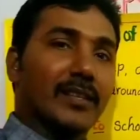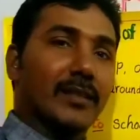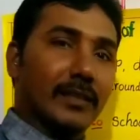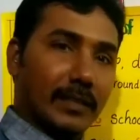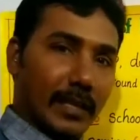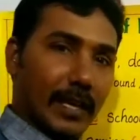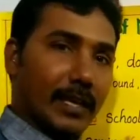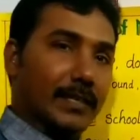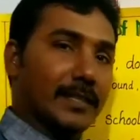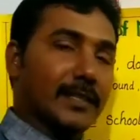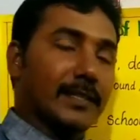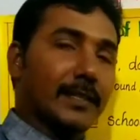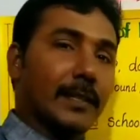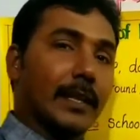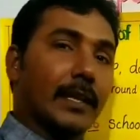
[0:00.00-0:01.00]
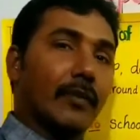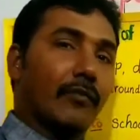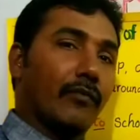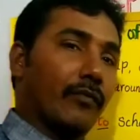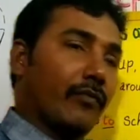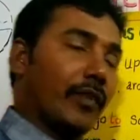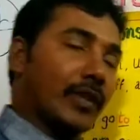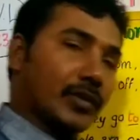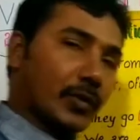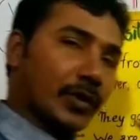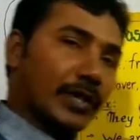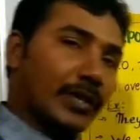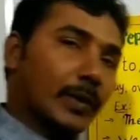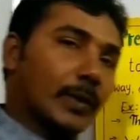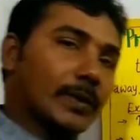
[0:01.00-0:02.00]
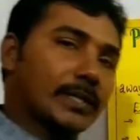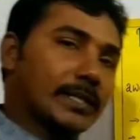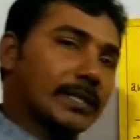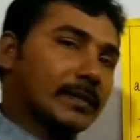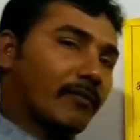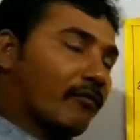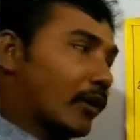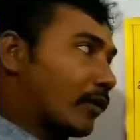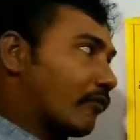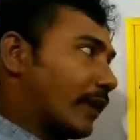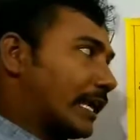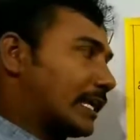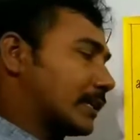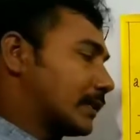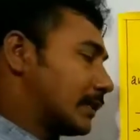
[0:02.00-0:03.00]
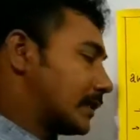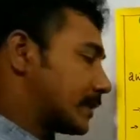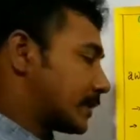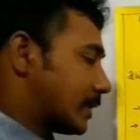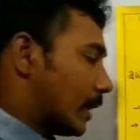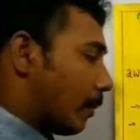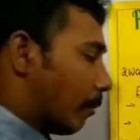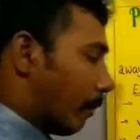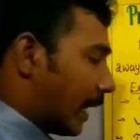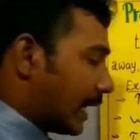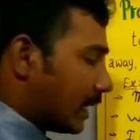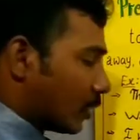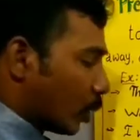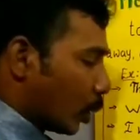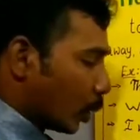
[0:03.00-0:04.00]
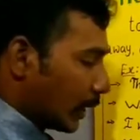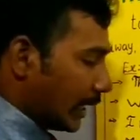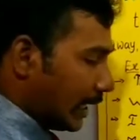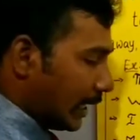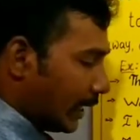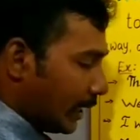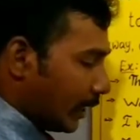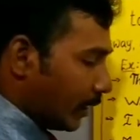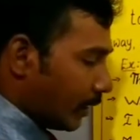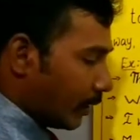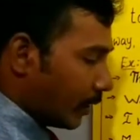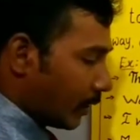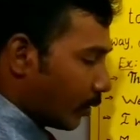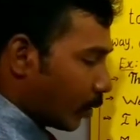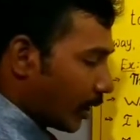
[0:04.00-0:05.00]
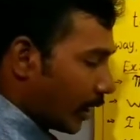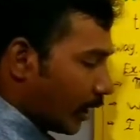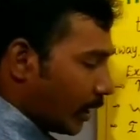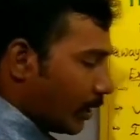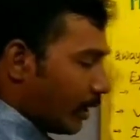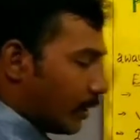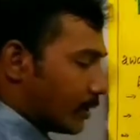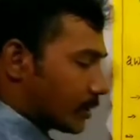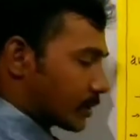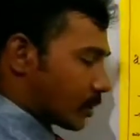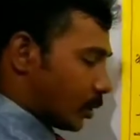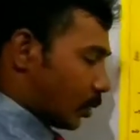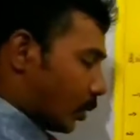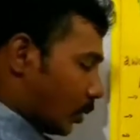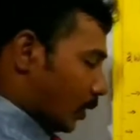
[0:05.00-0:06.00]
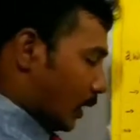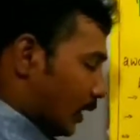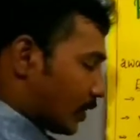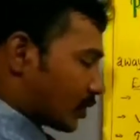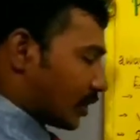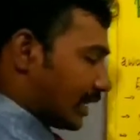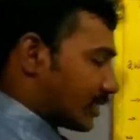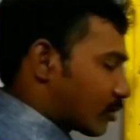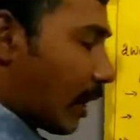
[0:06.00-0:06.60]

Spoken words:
Yes, we should use for vehicles by only. Okay, so she